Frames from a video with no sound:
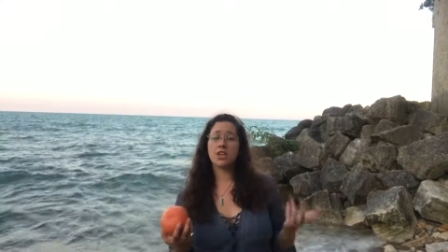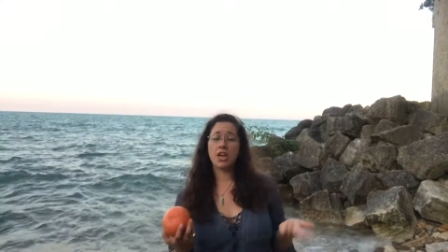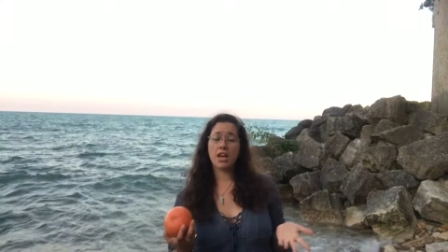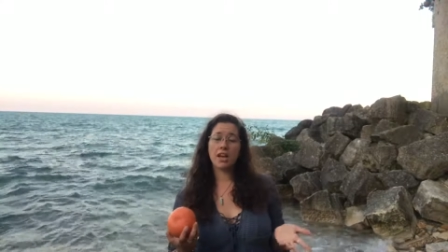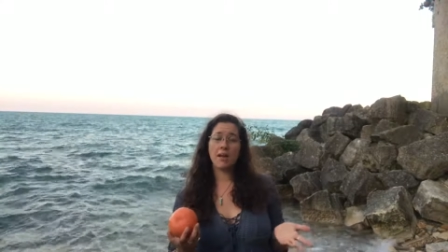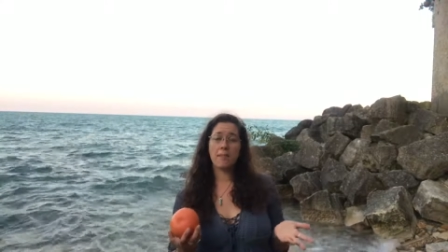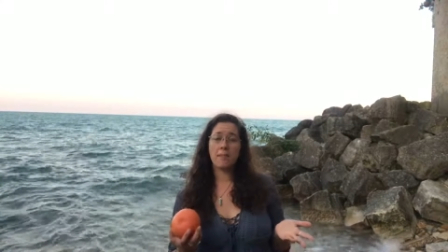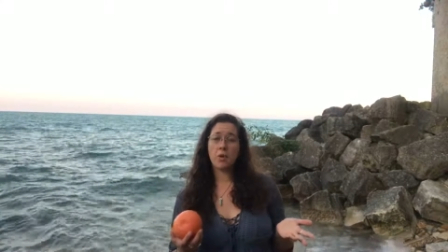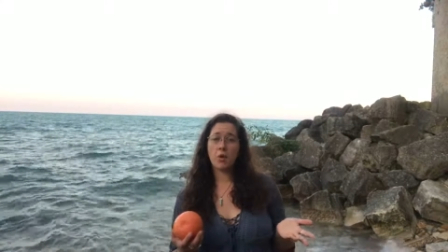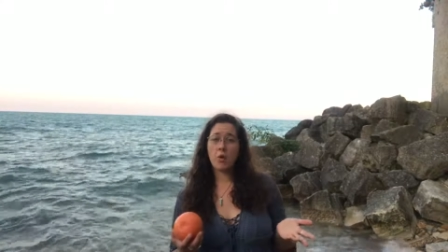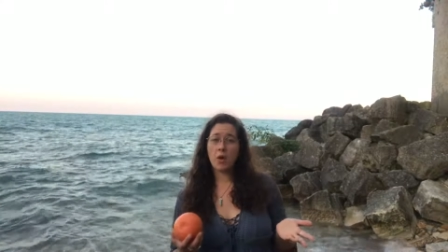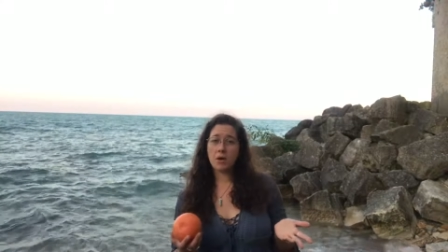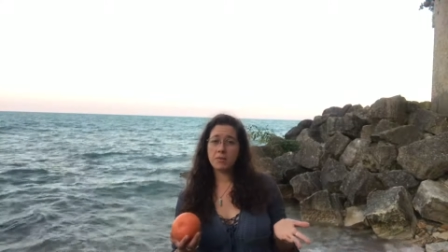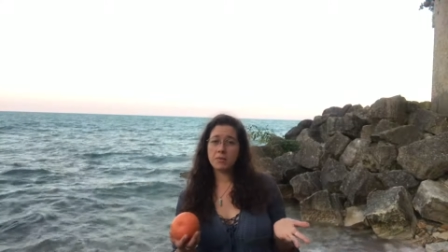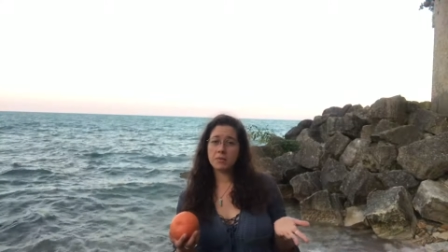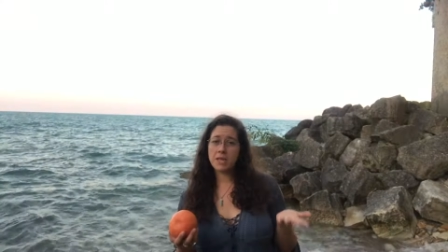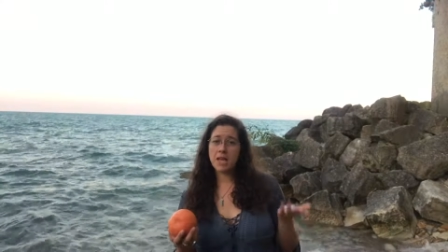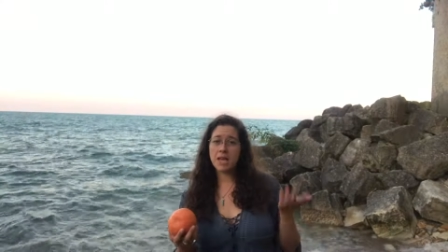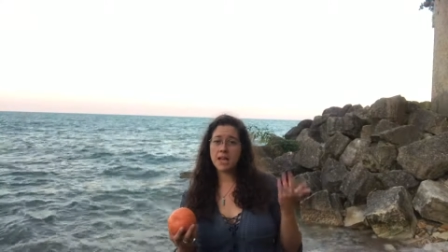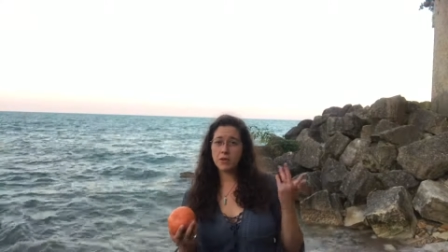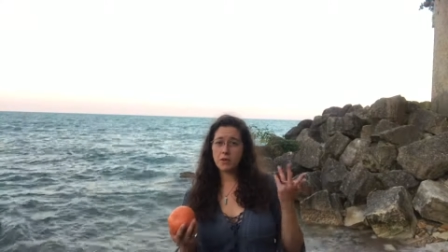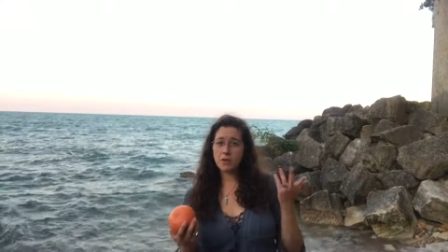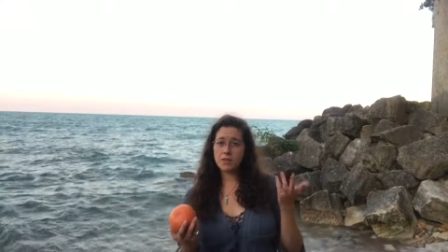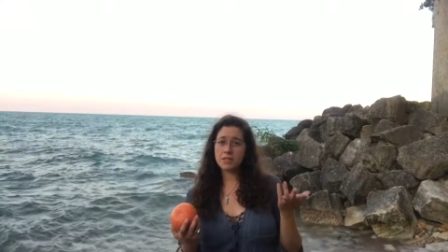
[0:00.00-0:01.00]
check out my
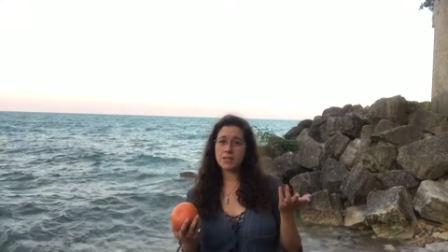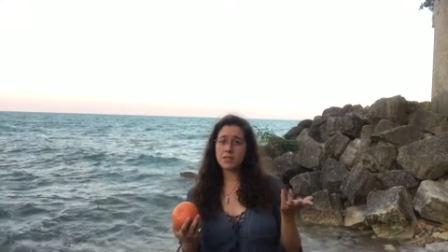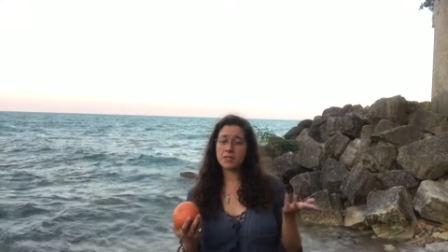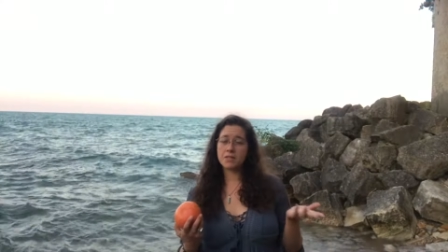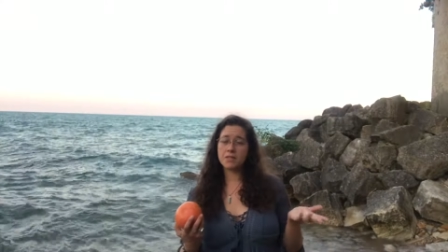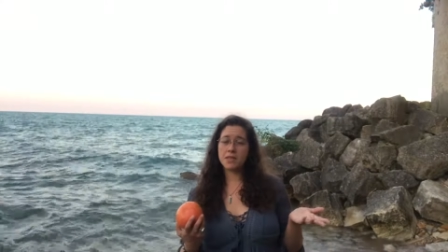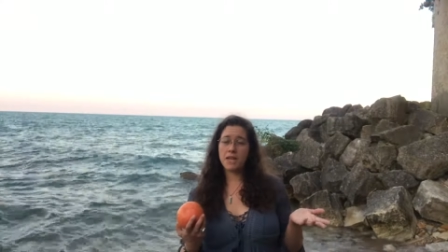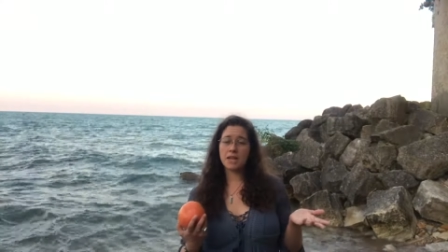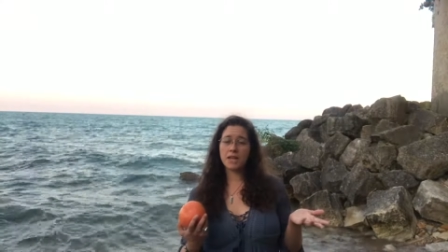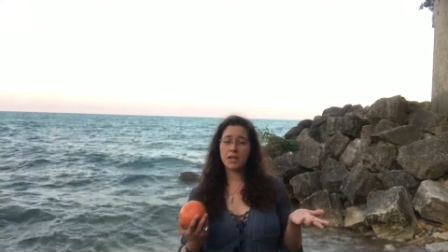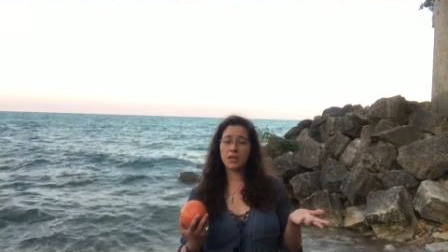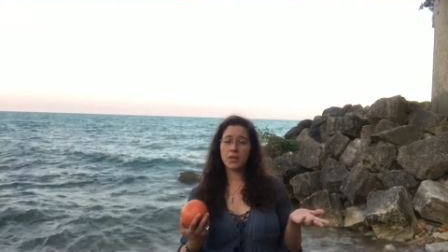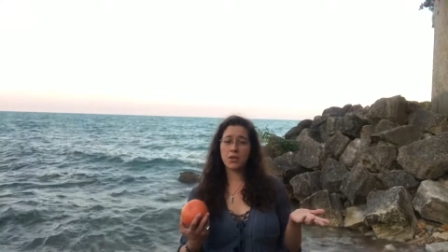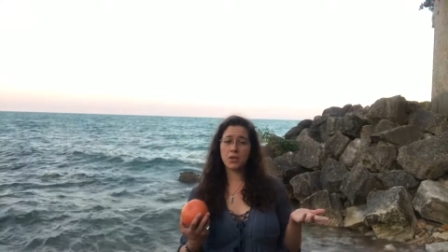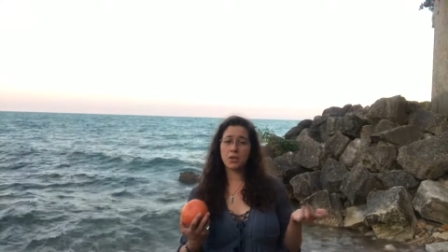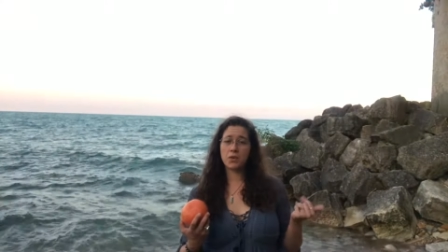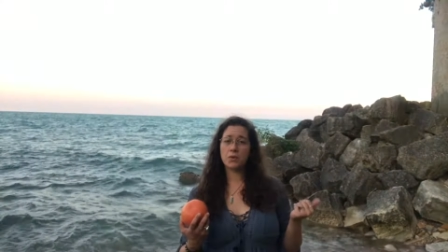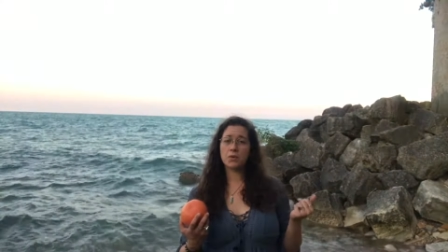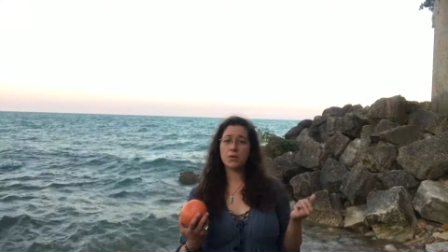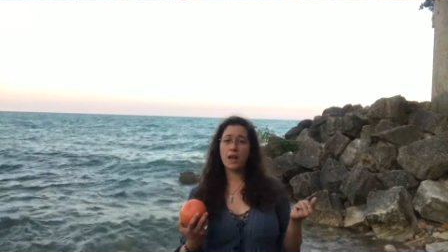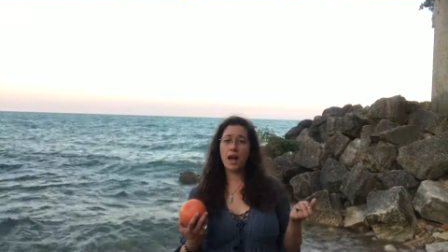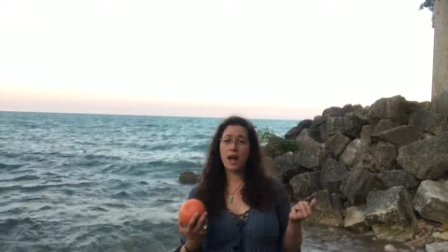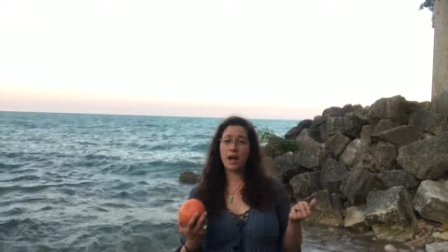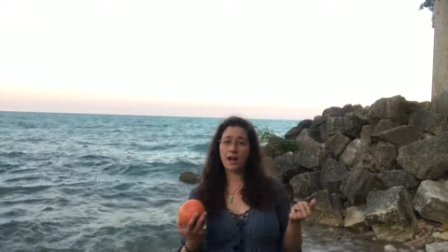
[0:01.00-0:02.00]
website,
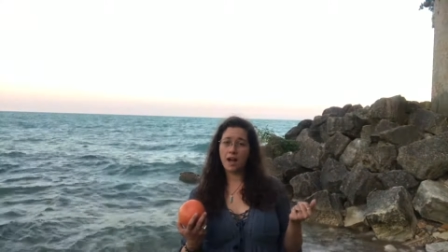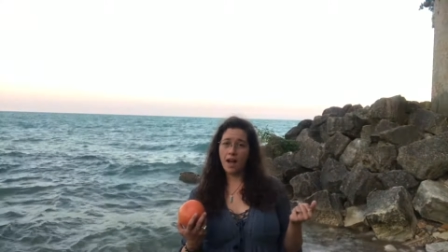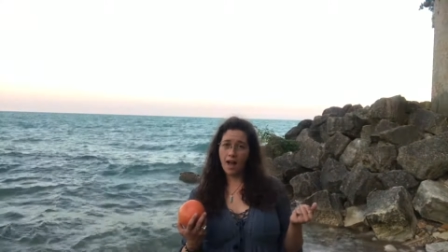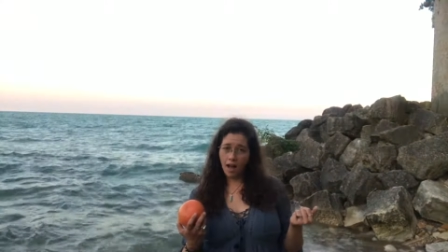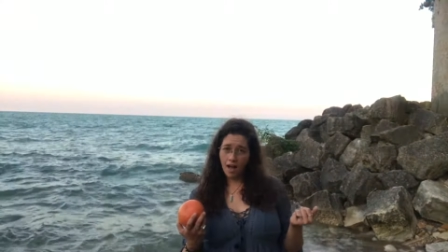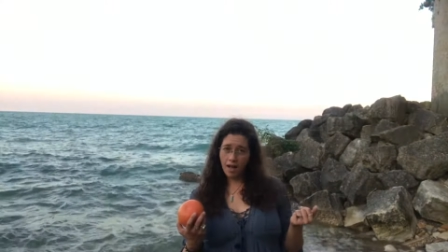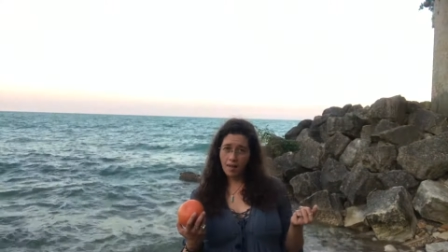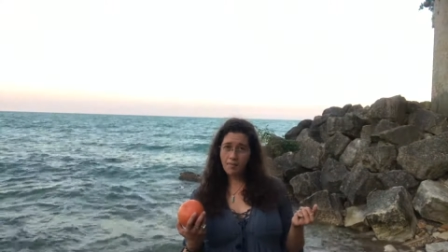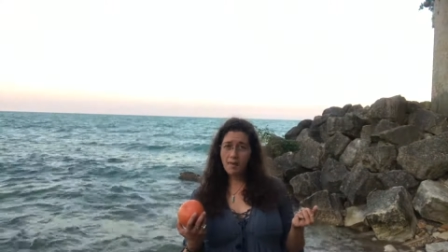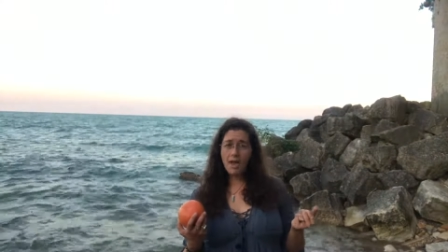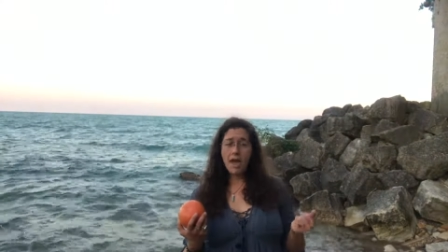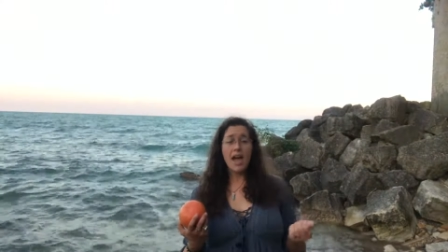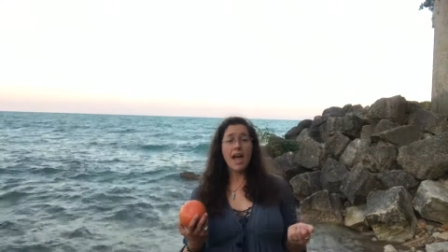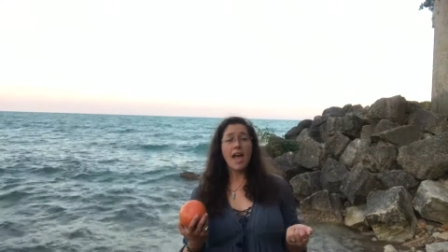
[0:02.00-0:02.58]
chrysalisandcocoon.com,